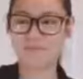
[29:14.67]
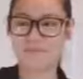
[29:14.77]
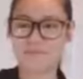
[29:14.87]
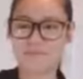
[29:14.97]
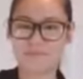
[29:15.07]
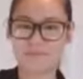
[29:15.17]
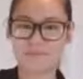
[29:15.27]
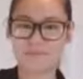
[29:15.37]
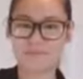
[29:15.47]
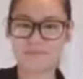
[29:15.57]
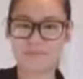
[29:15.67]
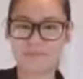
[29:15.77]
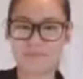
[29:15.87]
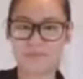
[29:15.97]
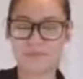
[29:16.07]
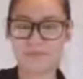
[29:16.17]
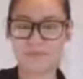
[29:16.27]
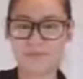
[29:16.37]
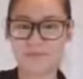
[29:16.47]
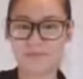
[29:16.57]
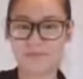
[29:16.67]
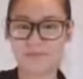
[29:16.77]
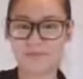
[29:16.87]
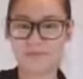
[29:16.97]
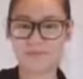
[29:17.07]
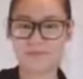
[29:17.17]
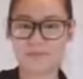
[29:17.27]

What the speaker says: (no one is talking)